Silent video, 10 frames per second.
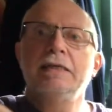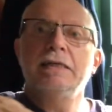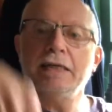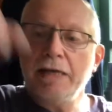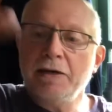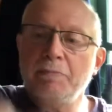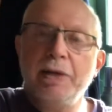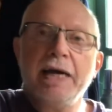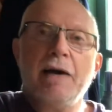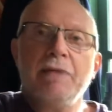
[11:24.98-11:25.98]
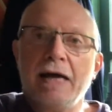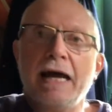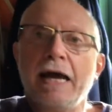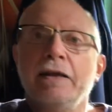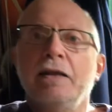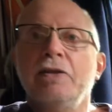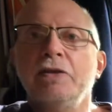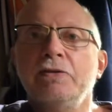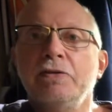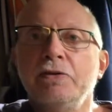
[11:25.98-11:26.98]
and he can pick up that handle
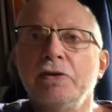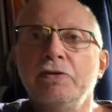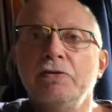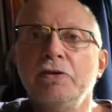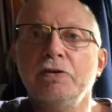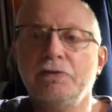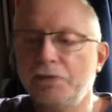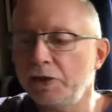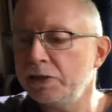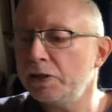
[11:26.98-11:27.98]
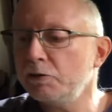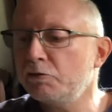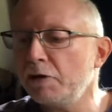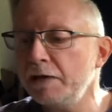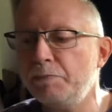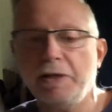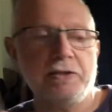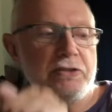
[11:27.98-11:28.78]
that's free. So great bit of